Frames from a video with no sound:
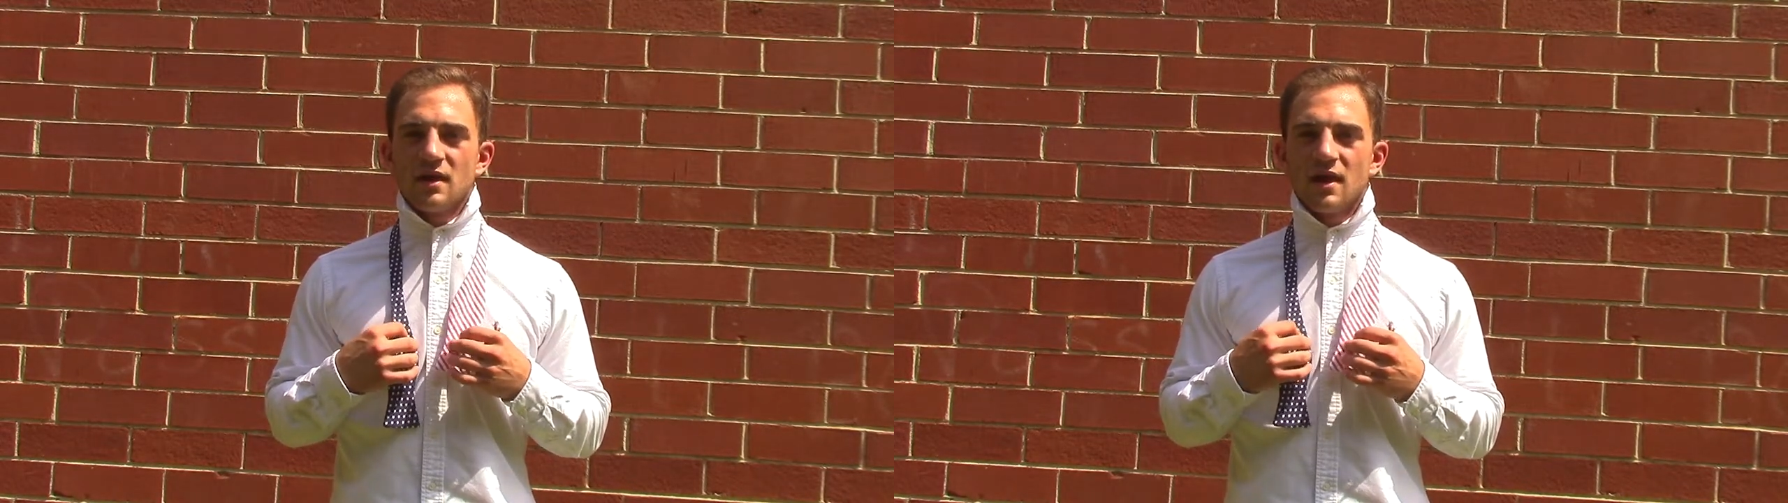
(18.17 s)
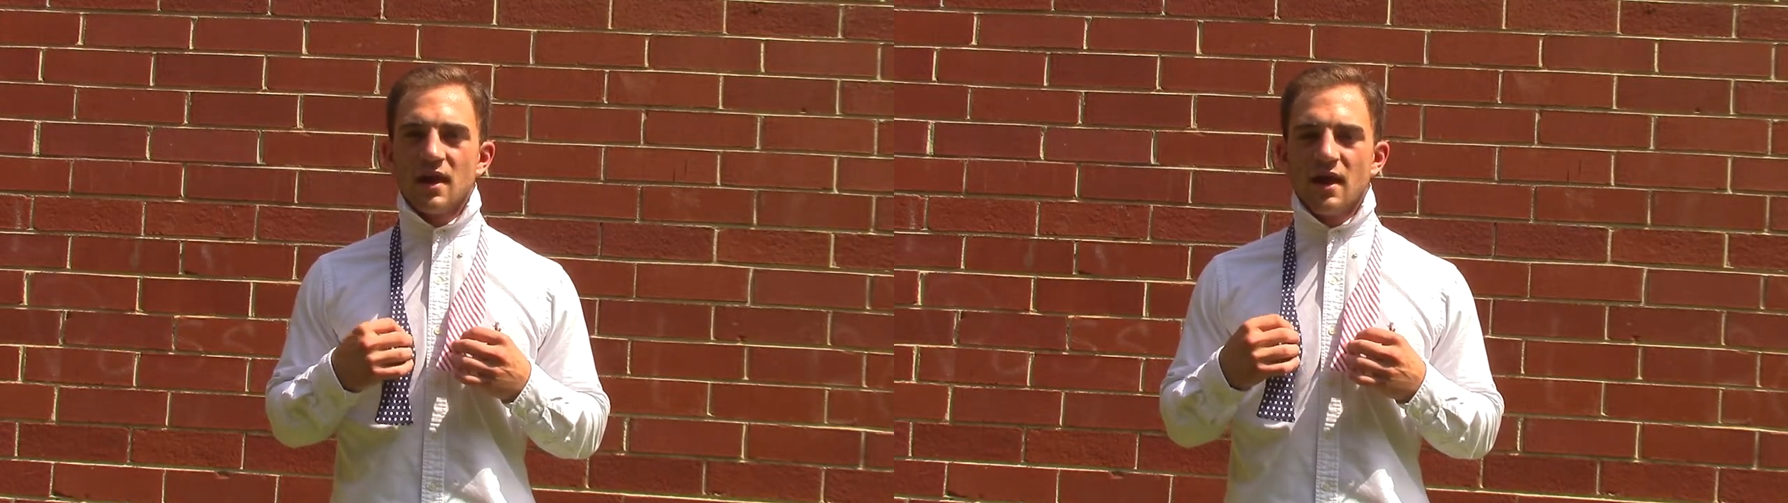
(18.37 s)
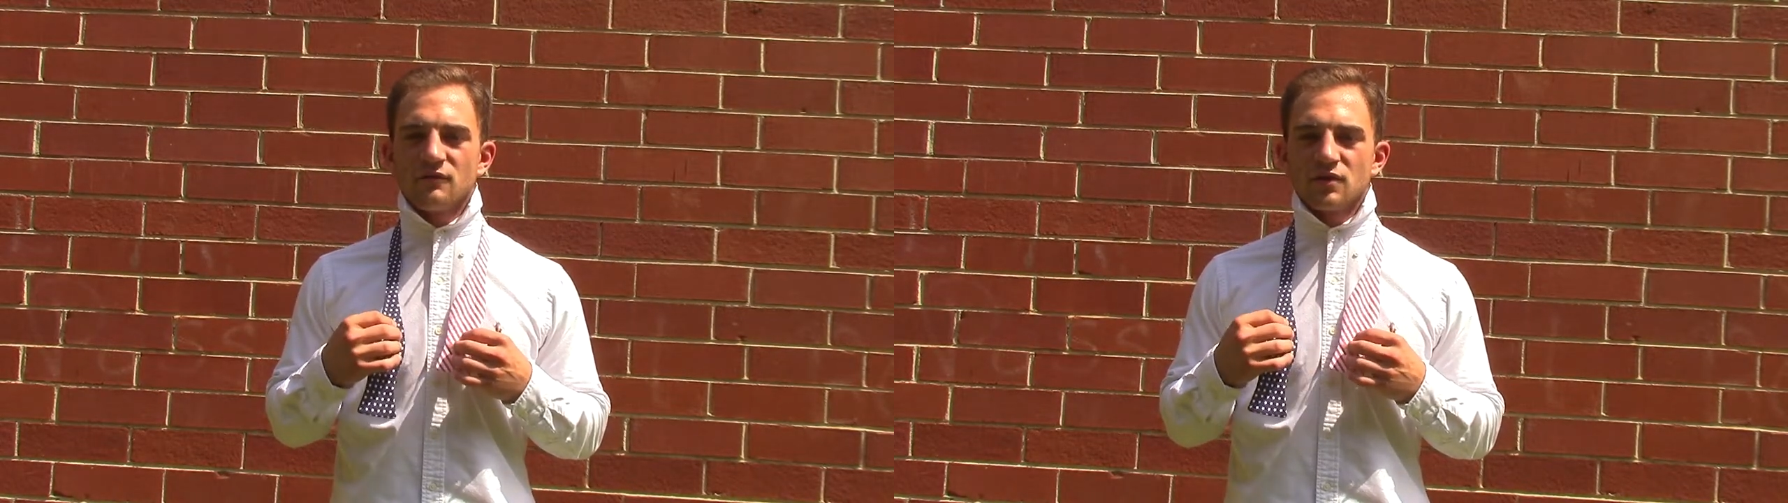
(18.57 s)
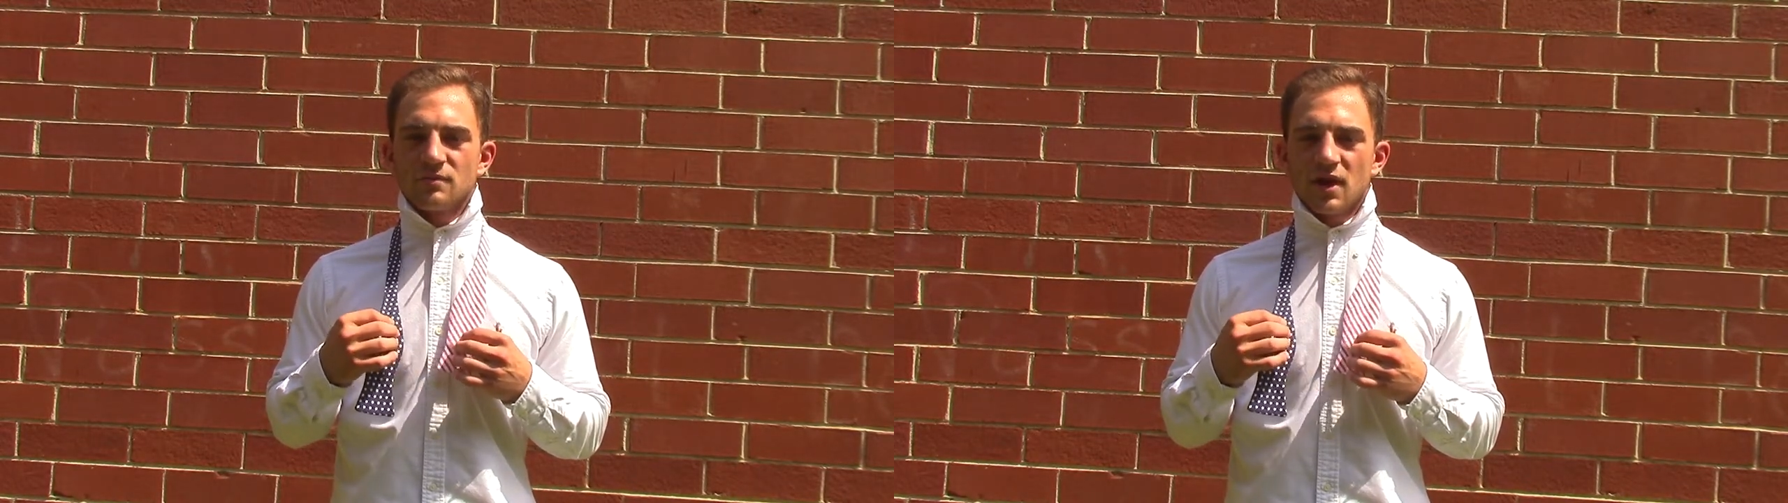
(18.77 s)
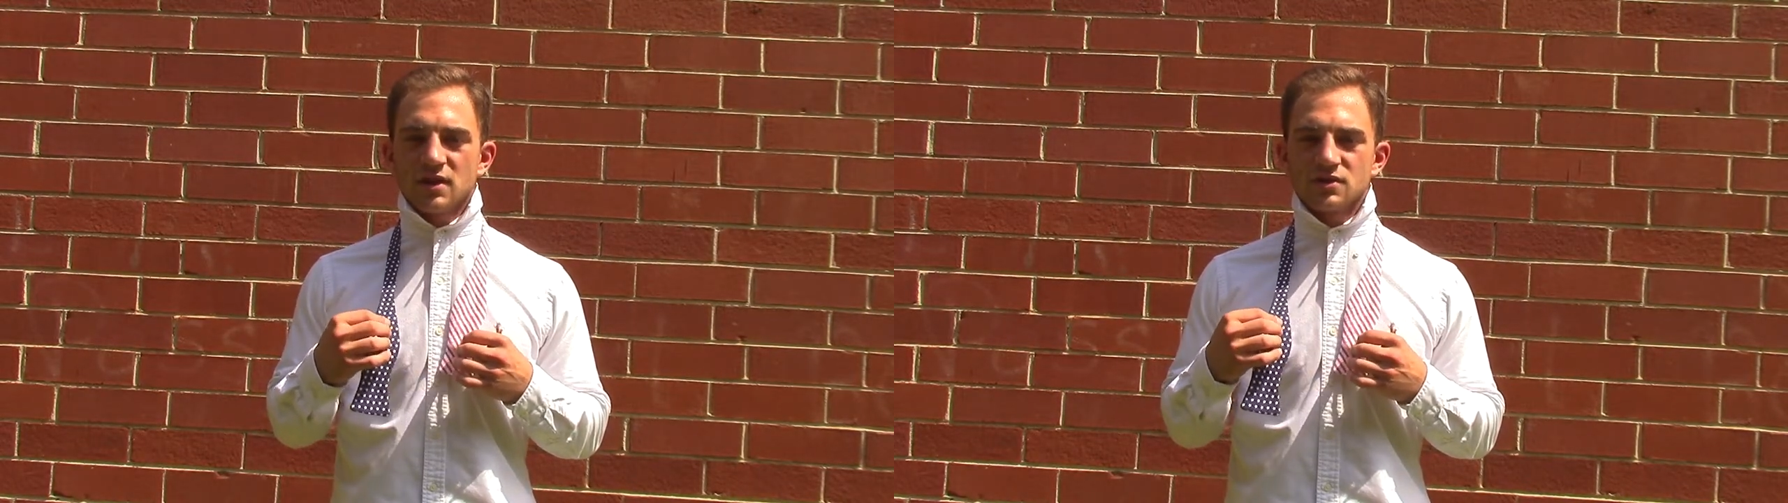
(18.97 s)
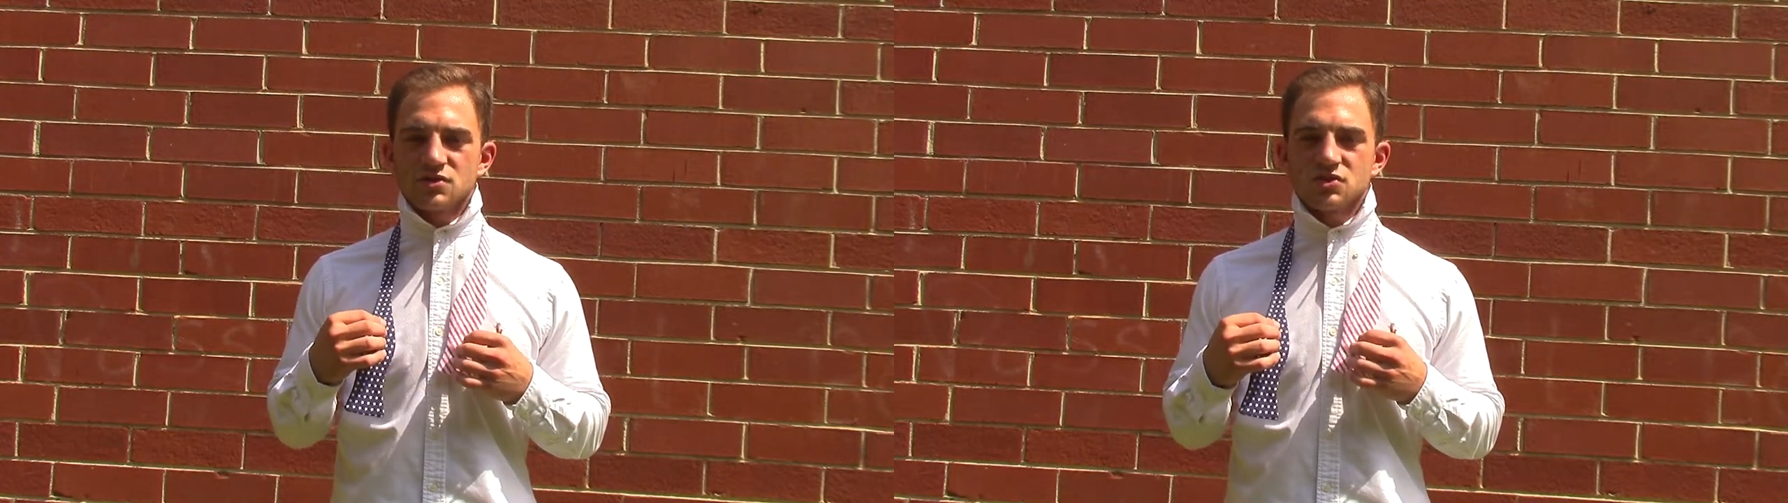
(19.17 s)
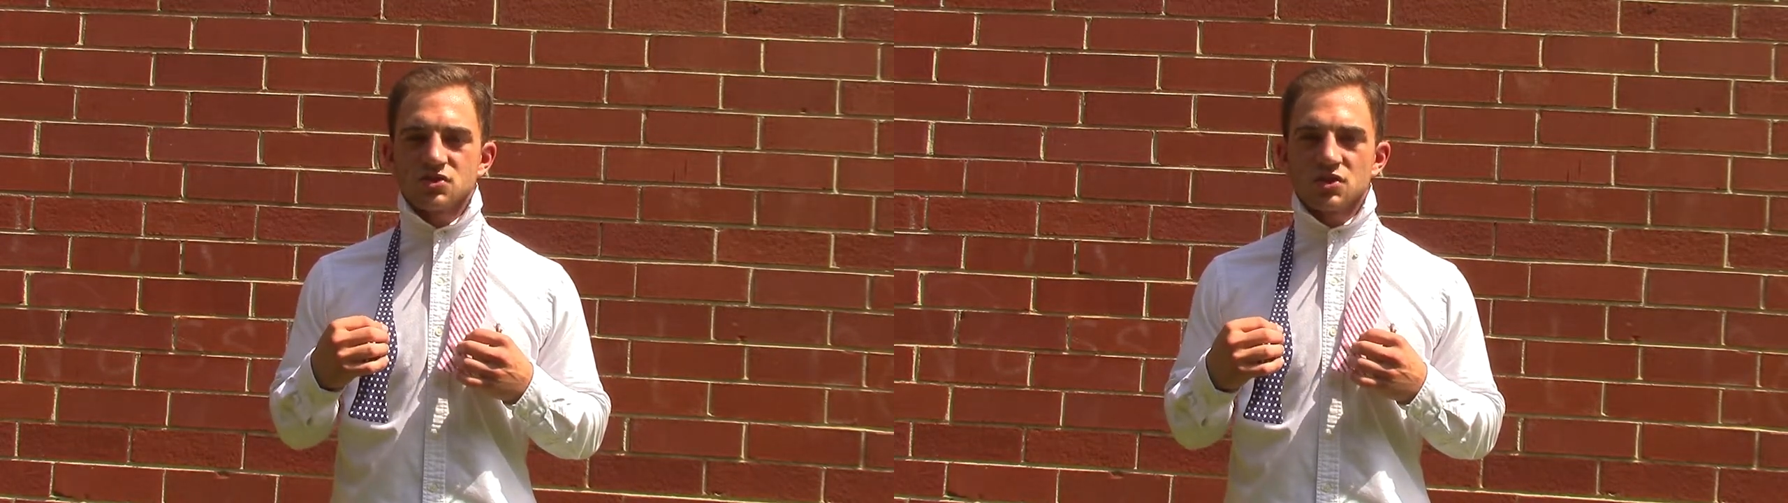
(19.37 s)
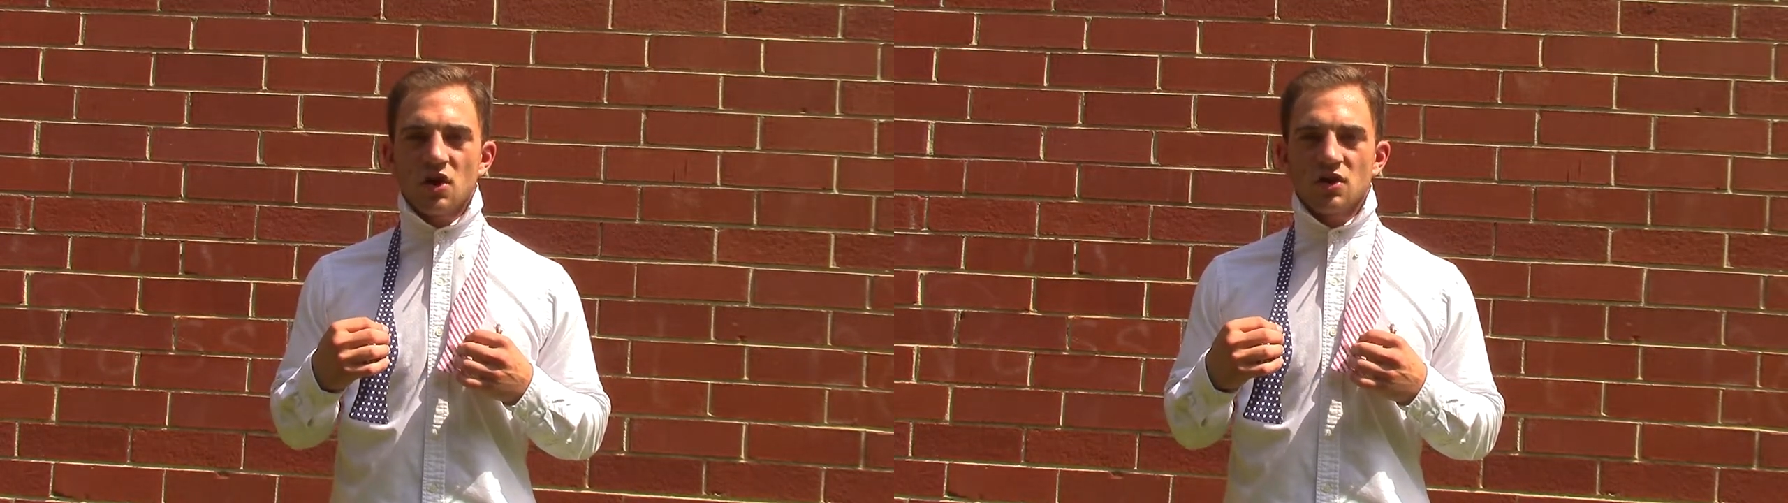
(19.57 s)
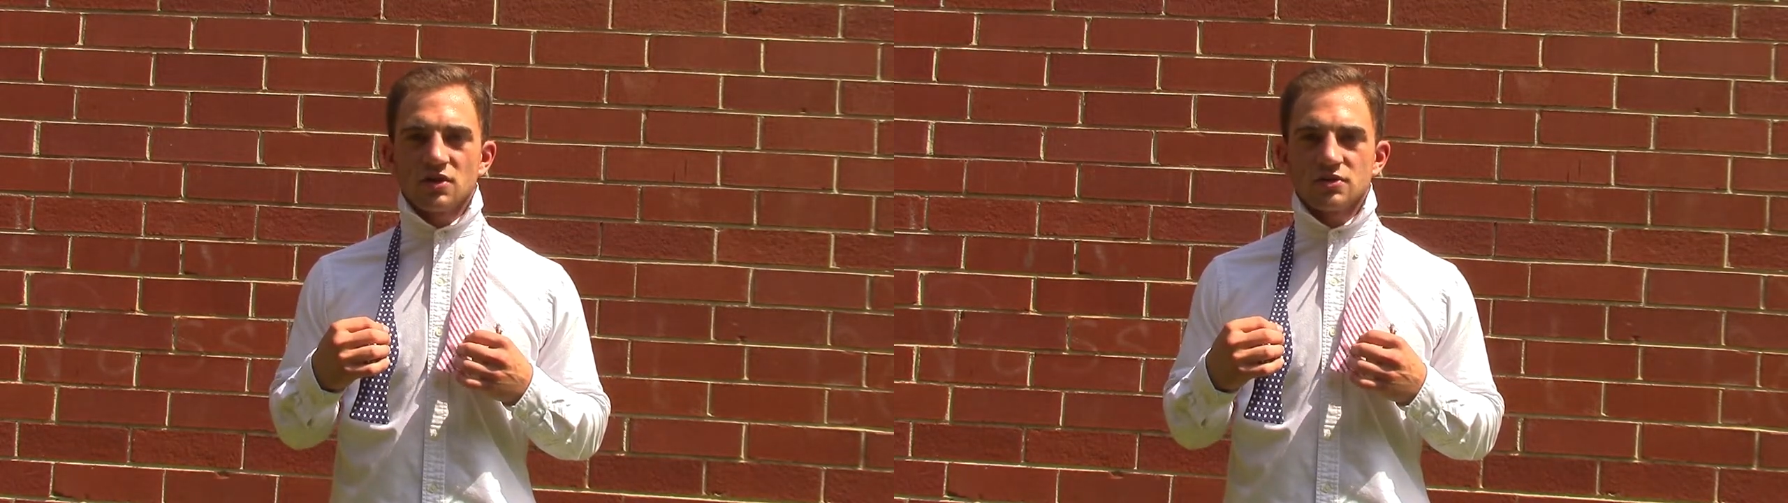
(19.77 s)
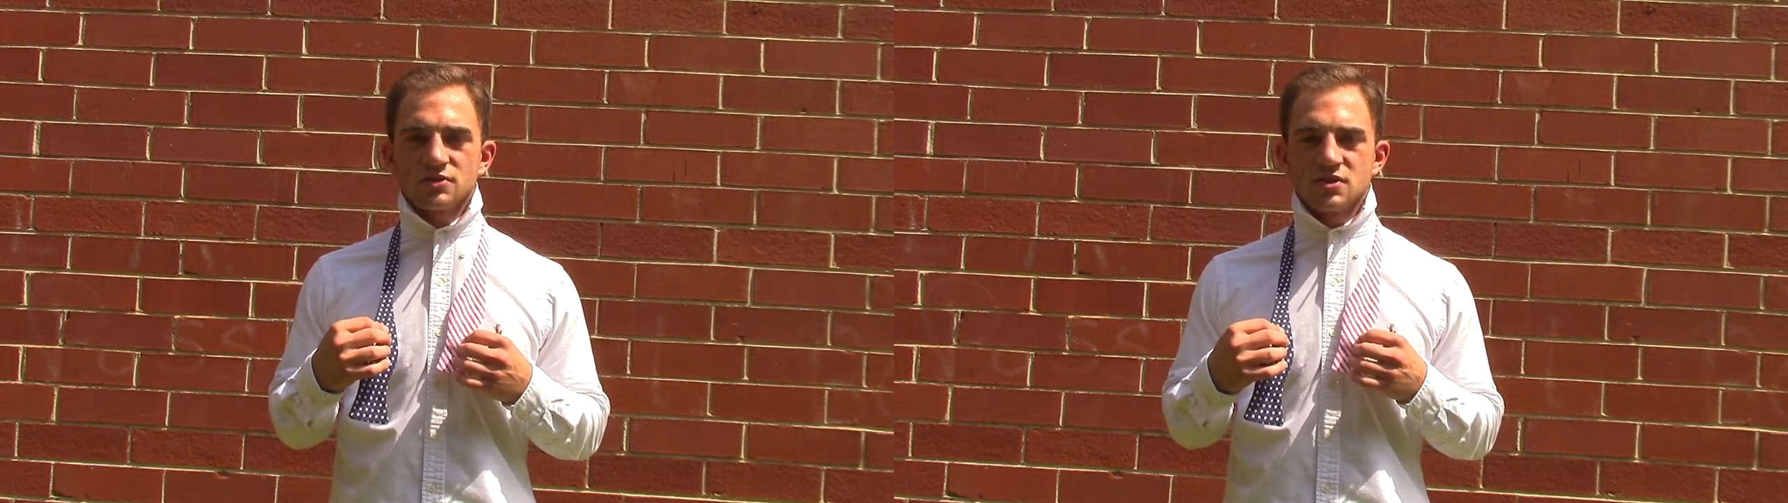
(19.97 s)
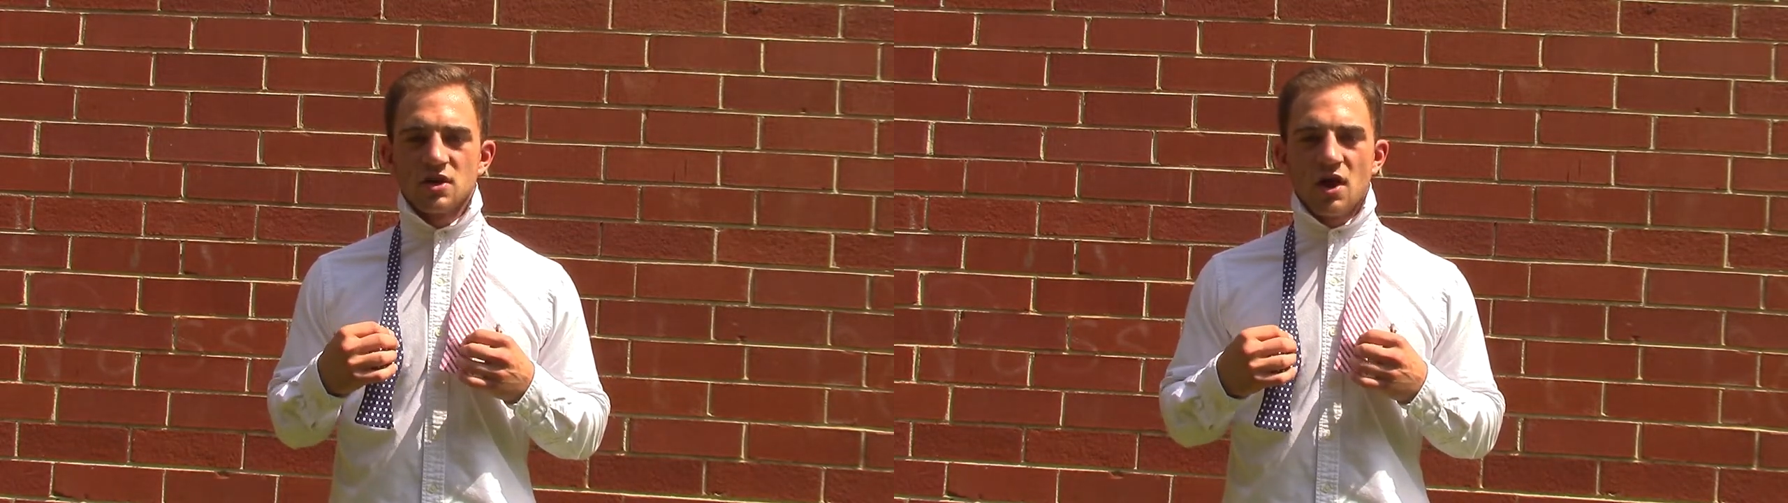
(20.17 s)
and having my stars